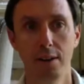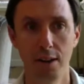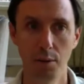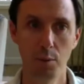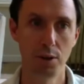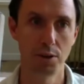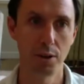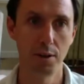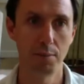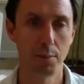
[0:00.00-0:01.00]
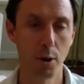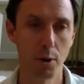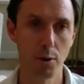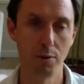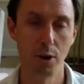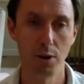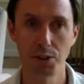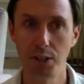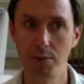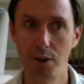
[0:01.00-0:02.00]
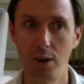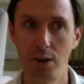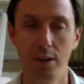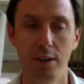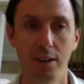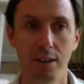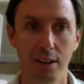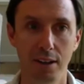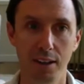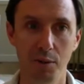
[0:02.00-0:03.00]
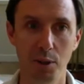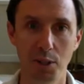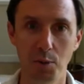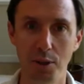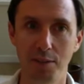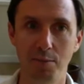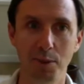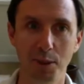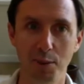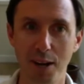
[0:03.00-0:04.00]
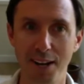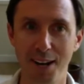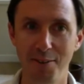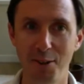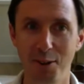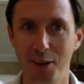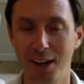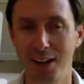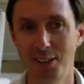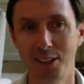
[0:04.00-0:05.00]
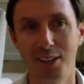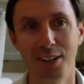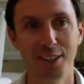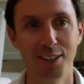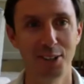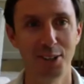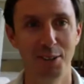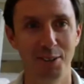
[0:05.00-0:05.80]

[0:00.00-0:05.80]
That was a partner of ours at Evol. Once we, ran out of our own cash. So,